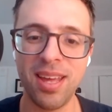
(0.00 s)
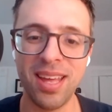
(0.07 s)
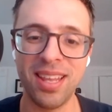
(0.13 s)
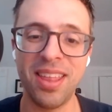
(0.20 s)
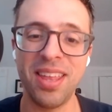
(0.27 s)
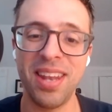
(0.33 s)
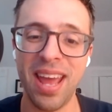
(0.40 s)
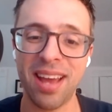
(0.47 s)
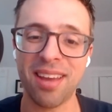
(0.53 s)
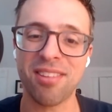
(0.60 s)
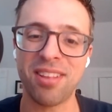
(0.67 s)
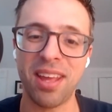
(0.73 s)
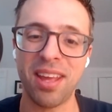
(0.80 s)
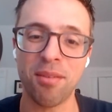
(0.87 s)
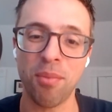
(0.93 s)
the
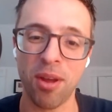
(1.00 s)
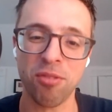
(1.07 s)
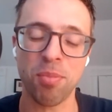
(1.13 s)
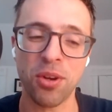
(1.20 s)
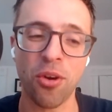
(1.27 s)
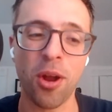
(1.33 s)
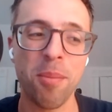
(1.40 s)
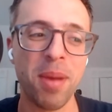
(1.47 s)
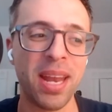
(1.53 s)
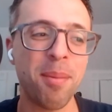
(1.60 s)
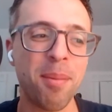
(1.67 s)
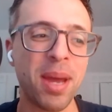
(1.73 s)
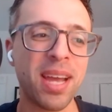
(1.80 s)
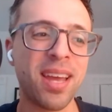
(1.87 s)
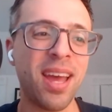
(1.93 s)
next like respiratory
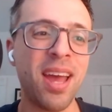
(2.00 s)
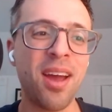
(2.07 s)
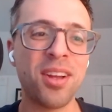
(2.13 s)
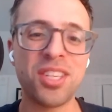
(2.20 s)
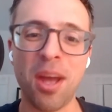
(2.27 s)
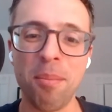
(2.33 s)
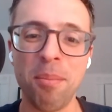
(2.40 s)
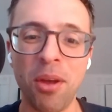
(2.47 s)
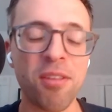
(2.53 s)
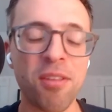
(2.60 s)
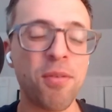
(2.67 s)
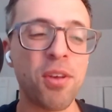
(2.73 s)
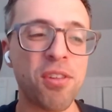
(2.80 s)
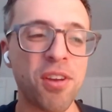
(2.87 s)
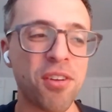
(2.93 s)
pandemic, which got millions
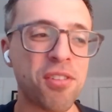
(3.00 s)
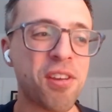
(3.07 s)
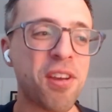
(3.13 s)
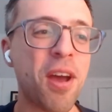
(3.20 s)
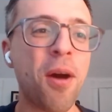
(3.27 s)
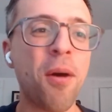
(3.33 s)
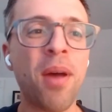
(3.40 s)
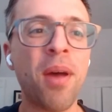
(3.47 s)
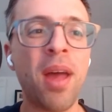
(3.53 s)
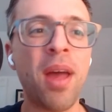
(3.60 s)
of views years ago.